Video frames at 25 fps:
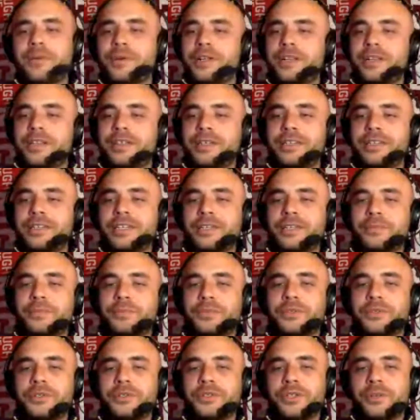well, a lot
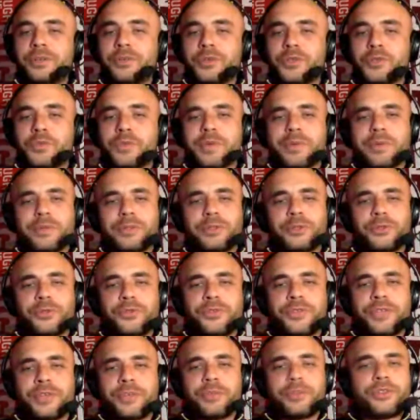of, most people don't
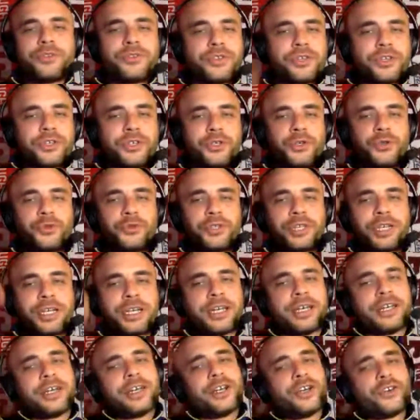think, when you think
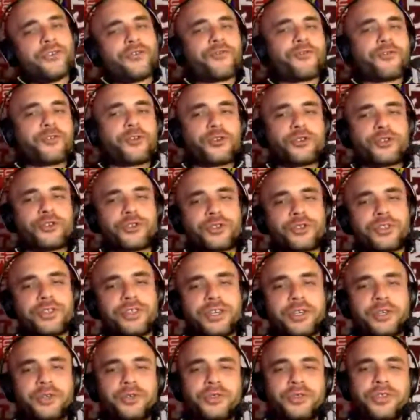Utah, first
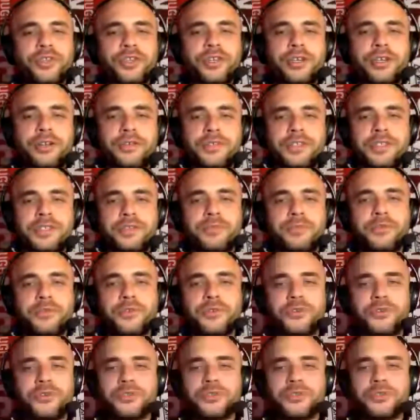thing you think of is
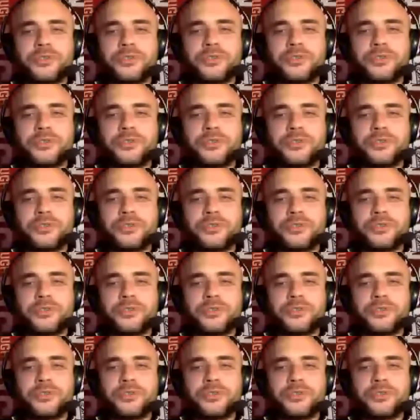usually not beer.